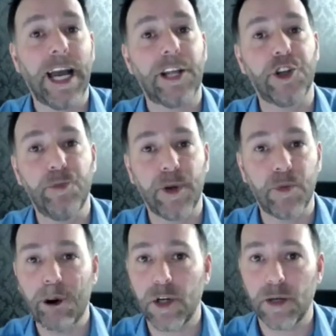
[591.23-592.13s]
And you'll be
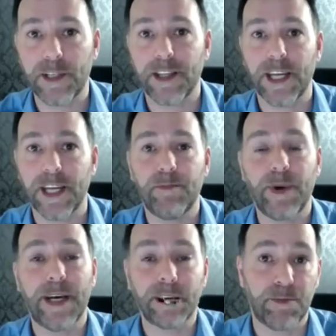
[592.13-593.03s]
welcomed in there
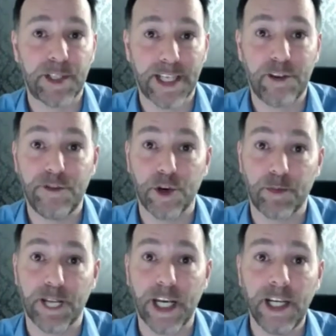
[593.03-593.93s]
by either myself
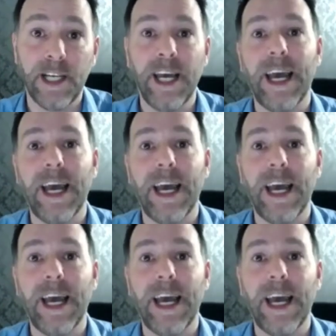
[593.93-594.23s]
or Maria,